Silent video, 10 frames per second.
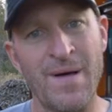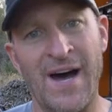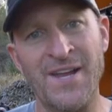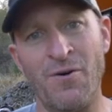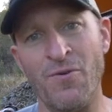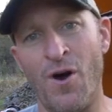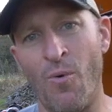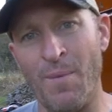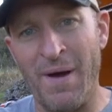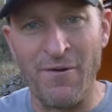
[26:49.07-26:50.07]
I don't know
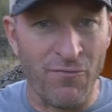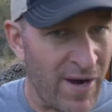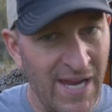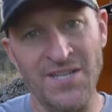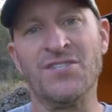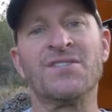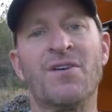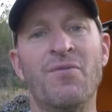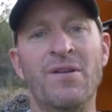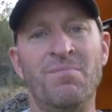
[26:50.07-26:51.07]
what my range is
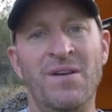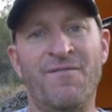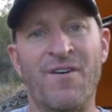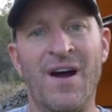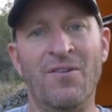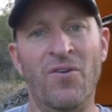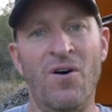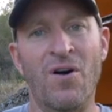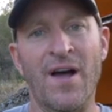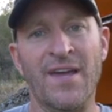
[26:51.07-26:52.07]
going to be for how
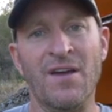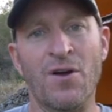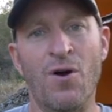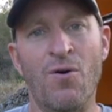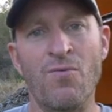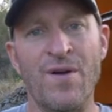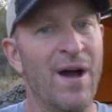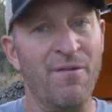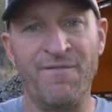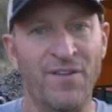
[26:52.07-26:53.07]
long I can go
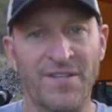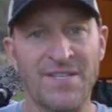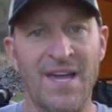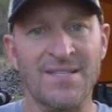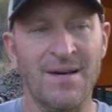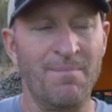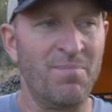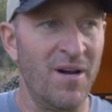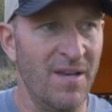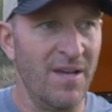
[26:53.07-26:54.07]
without filling tanks up,
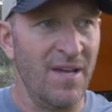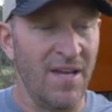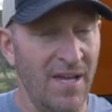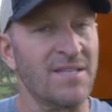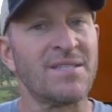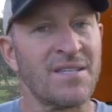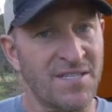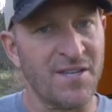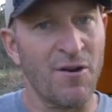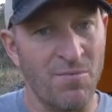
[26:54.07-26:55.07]
but it's
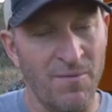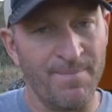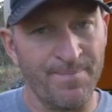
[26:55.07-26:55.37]
considerable.